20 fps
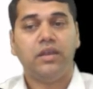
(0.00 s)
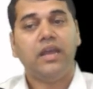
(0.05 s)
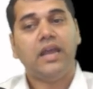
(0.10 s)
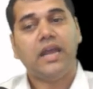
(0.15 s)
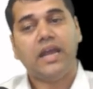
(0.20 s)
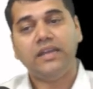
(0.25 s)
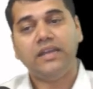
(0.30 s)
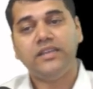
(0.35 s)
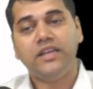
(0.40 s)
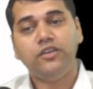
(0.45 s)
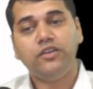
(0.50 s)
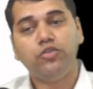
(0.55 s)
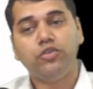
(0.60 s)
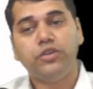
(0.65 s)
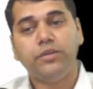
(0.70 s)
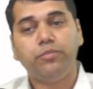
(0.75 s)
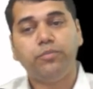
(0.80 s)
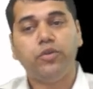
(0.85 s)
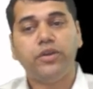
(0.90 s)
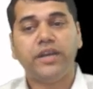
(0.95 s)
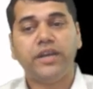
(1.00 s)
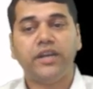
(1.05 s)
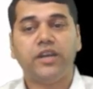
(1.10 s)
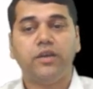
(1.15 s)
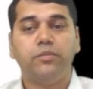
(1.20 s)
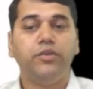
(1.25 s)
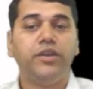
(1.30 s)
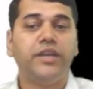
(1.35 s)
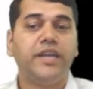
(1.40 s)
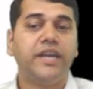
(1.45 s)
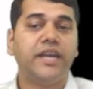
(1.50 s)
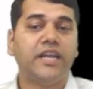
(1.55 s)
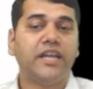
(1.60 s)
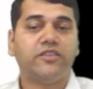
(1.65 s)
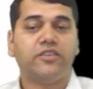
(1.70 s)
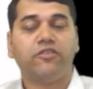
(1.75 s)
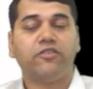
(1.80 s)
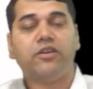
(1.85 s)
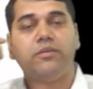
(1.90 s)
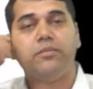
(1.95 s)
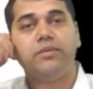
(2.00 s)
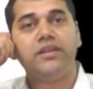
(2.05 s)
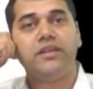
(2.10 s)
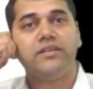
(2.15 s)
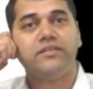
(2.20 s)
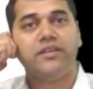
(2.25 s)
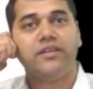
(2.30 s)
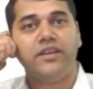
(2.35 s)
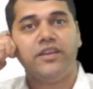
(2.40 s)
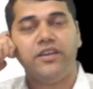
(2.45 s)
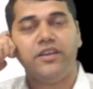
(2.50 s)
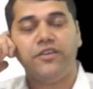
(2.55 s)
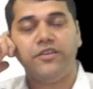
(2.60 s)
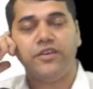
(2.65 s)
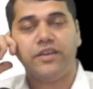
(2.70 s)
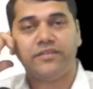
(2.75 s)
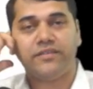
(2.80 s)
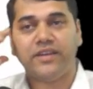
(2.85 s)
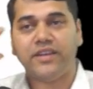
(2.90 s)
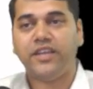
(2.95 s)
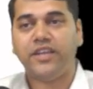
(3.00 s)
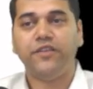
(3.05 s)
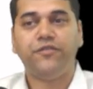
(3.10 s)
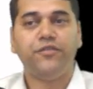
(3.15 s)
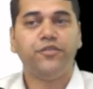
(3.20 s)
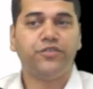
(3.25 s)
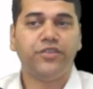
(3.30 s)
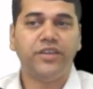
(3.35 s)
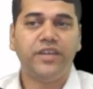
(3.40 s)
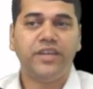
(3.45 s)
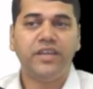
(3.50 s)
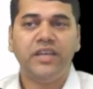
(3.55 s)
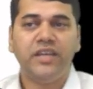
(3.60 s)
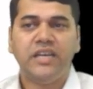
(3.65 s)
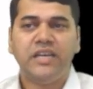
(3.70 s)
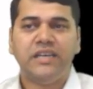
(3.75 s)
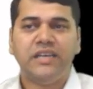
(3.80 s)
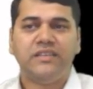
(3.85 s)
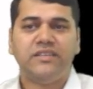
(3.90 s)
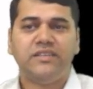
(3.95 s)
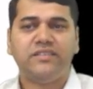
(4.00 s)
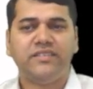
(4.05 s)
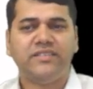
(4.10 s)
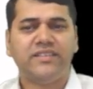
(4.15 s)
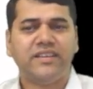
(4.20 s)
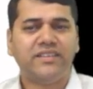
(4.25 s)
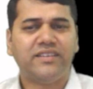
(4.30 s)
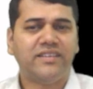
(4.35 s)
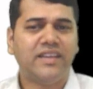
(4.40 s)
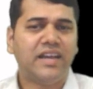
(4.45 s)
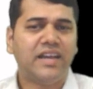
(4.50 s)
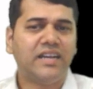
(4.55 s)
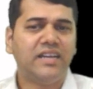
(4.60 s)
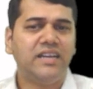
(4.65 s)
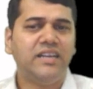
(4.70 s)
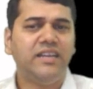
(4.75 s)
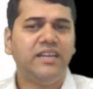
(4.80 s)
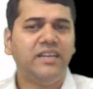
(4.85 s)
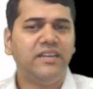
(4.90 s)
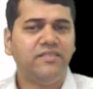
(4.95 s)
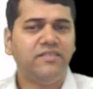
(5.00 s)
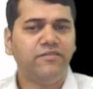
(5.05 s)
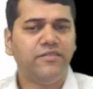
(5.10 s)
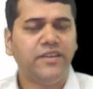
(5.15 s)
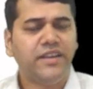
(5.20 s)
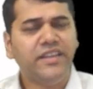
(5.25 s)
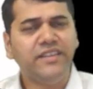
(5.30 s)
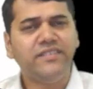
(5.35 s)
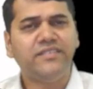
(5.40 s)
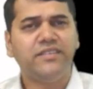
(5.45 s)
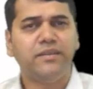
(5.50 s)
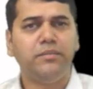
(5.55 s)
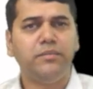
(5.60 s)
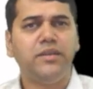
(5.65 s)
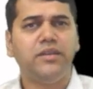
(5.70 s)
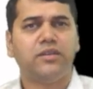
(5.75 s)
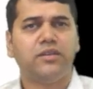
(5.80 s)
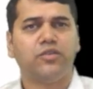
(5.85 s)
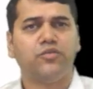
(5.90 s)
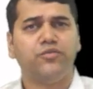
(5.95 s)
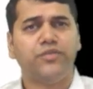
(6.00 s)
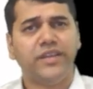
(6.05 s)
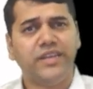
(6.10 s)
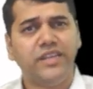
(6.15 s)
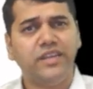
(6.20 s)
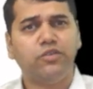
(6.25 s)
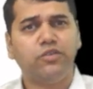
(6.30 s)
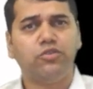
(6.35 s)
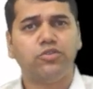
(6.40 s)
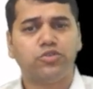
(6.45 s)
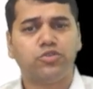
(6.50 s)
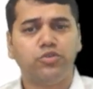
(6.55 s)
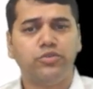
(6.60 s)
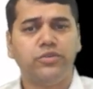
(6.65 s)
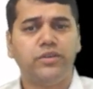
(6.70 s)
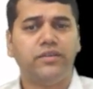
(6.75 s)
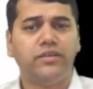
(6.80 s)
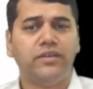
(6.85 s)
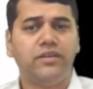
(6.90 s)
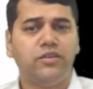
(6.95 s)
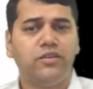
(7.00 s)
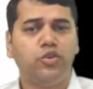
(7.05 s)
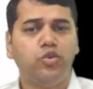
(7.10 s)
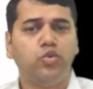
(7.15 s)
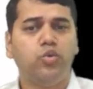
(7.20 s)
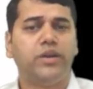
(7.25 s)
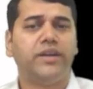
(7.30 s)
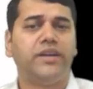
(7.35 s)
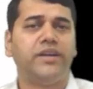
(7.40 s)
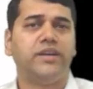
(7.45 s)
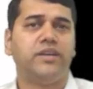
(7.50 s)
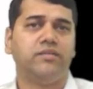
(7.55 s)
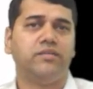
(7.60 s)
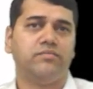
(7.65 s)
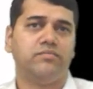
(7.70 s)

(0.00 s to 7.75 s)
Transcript: And then to report and communicate as required by the SRE. Uh, sorry, if you see, this is exactly very similar, very close to 200.